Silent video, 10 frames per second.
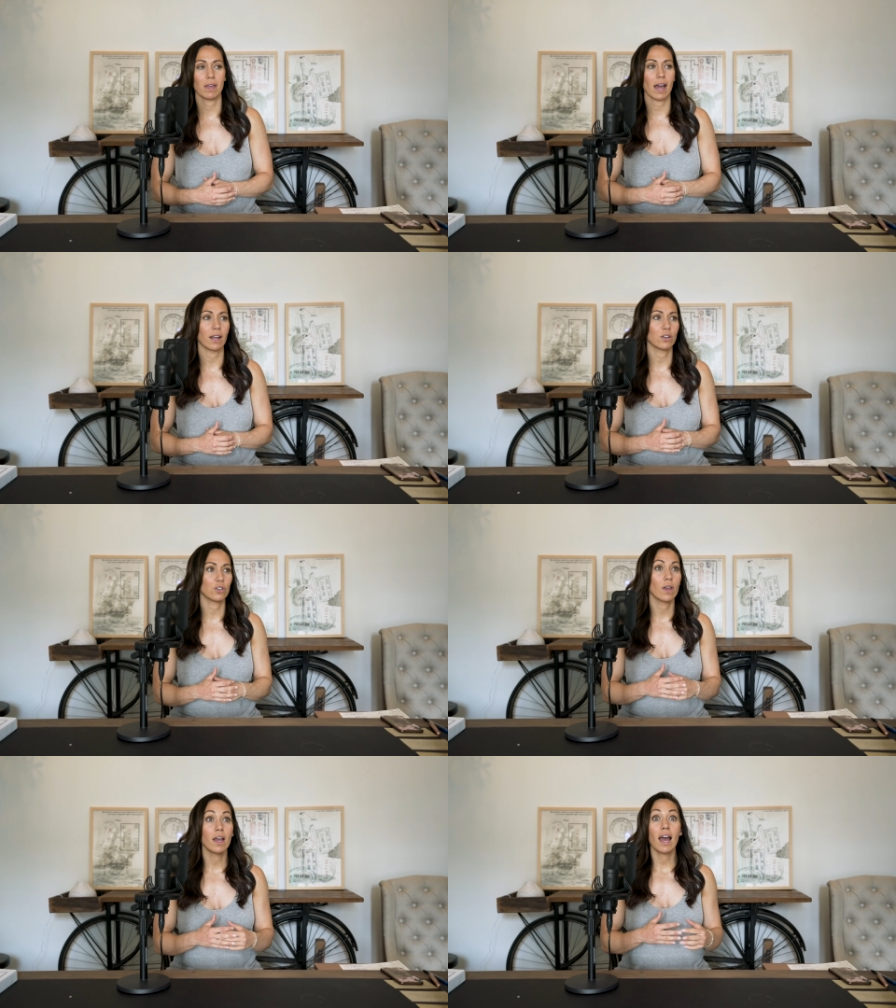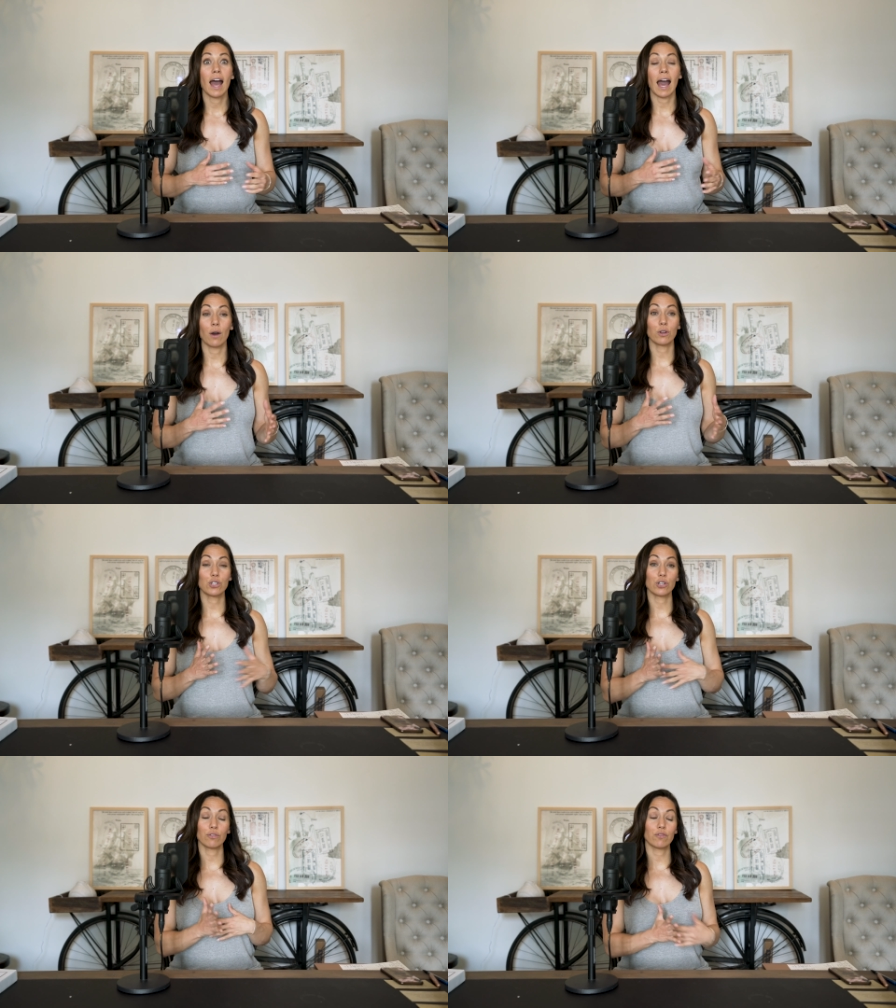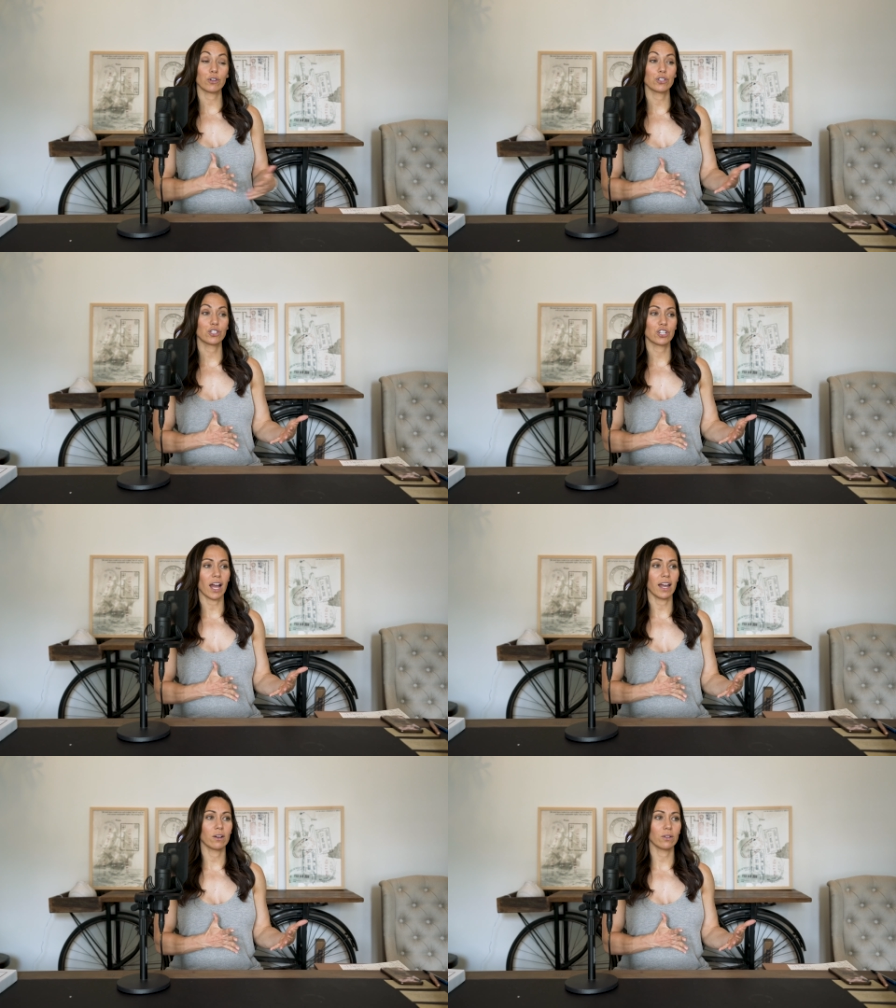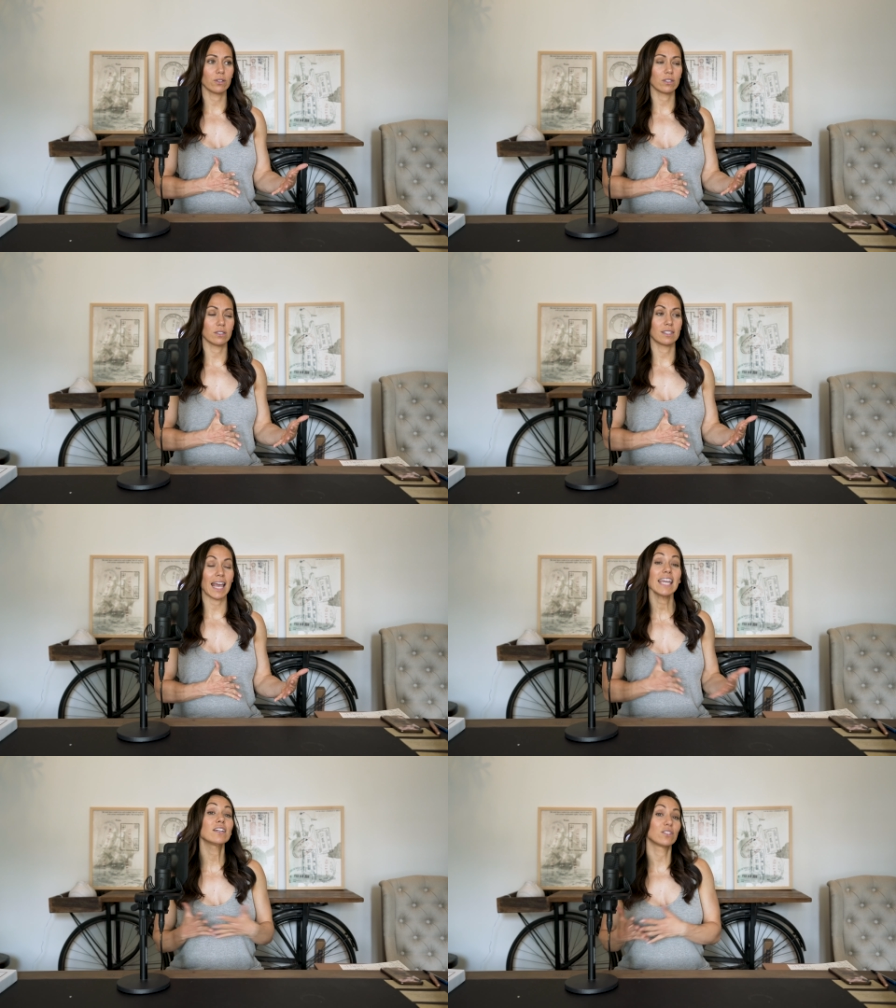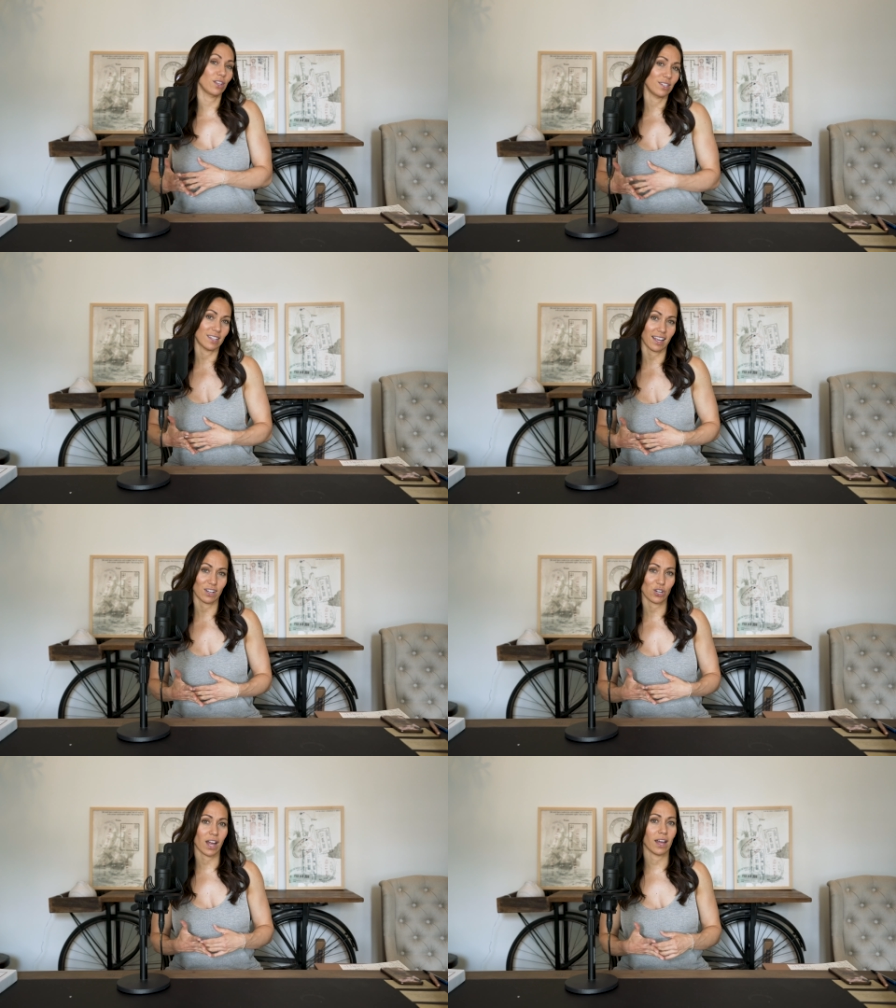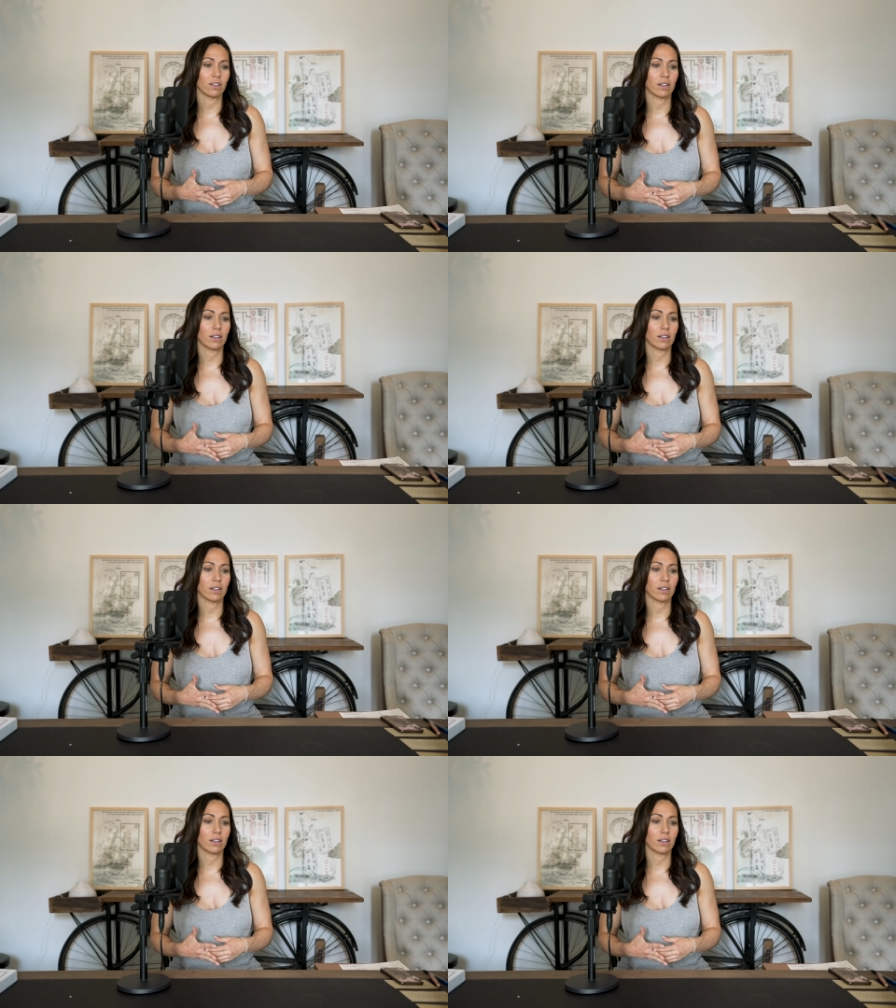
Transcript: How did how did your first child take to the second child?